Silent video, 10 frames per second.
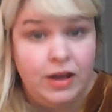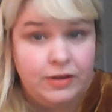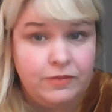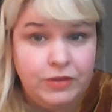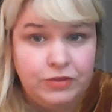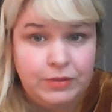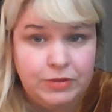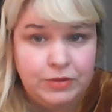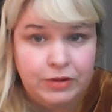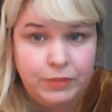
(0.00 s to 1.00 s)
a field trip
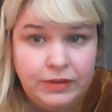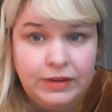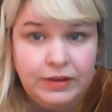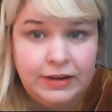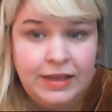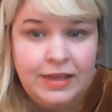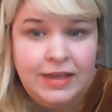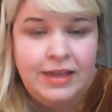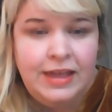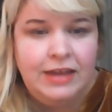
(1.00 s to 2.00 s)
to our building.
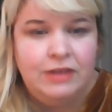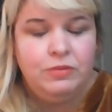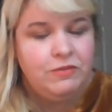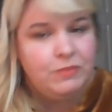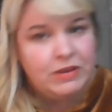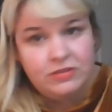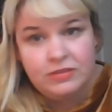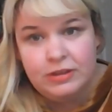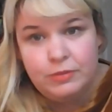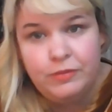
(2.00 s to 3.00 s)
And we've mentioned
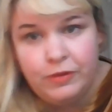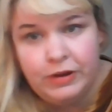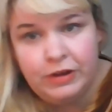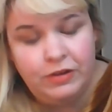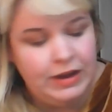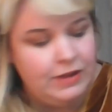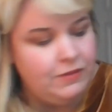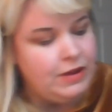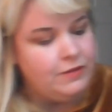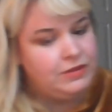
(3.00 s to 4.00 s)
this before in creative
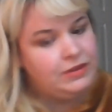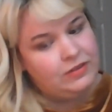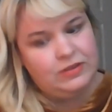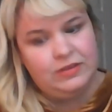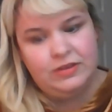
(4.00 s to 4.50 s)
conversations.